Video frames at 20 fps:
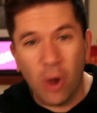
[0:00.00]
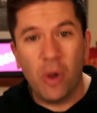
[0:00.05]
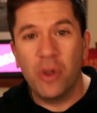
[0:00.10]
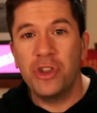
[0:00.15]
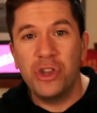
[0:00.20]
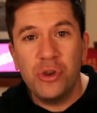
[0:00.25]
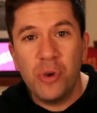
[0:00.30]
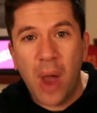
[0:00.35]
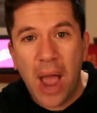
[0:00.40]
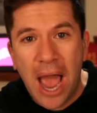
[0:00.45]

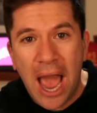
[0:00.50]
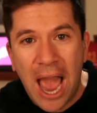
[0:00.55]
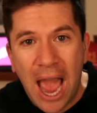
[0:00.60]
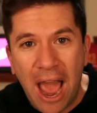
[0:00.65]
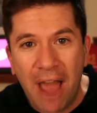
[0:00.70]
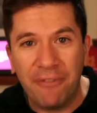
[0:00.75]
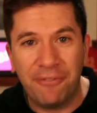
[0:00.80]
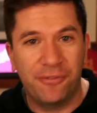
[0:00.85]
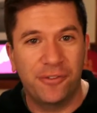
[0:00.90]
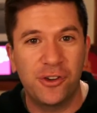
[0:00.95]
you
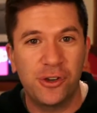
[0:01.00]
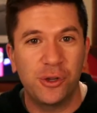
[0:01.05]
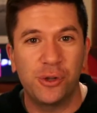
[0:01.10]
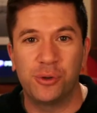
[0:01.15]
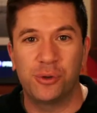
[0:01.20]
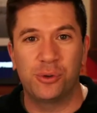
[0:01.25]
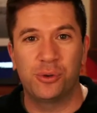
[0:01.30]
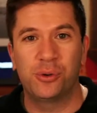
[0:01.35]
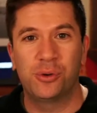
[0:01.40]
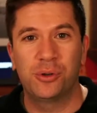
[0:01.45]
have
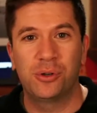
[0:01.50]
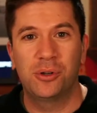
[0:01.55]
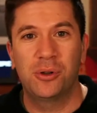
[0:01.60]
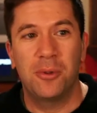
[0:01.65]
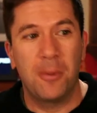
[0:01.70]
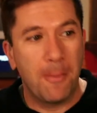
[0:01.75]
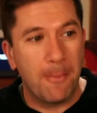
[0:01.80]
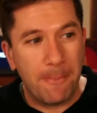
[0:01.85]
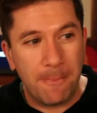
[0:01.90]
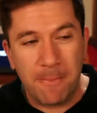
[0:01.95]
to
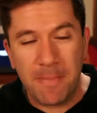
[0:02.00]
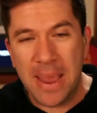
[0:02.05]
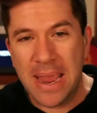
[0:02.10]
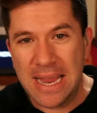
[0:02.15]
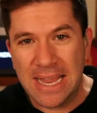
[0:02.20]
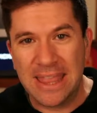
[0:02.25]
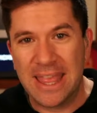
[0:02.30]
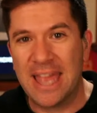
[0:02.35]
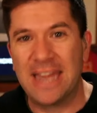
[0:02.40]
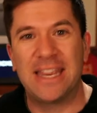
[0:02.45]

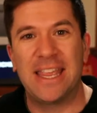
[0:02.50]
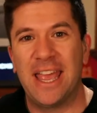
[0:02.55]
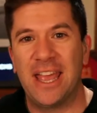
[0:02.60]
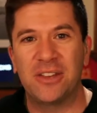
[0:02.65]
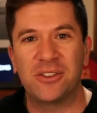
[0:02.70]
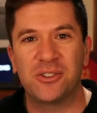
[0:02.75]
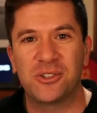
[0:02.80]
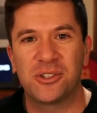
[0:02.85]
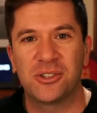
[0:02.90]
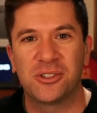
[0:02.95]
make that
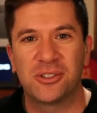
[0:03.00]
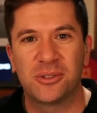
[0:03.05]
catch.